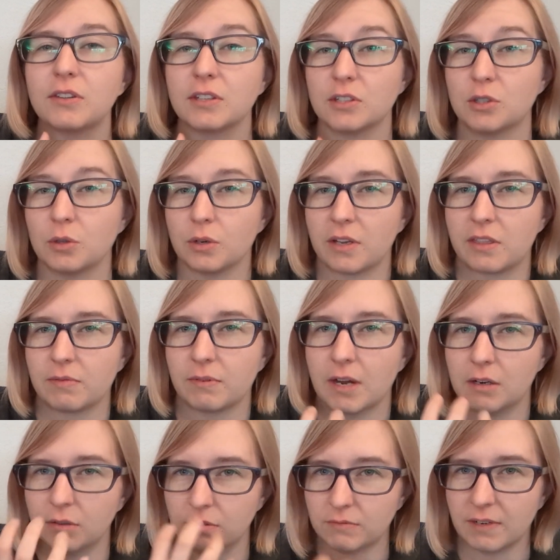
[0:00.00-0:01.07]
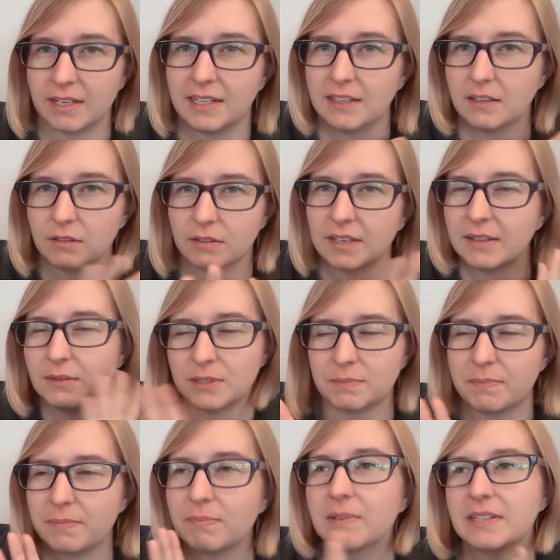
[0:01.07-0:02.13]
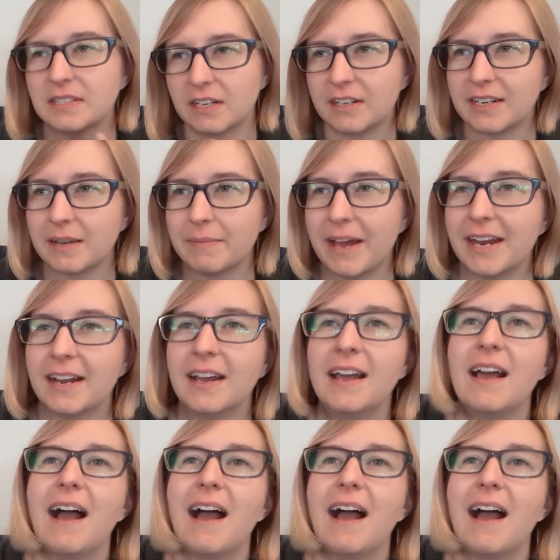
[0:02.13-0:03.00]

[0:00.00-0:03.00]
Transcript: the sore throat, running nose. It was starting to get bad.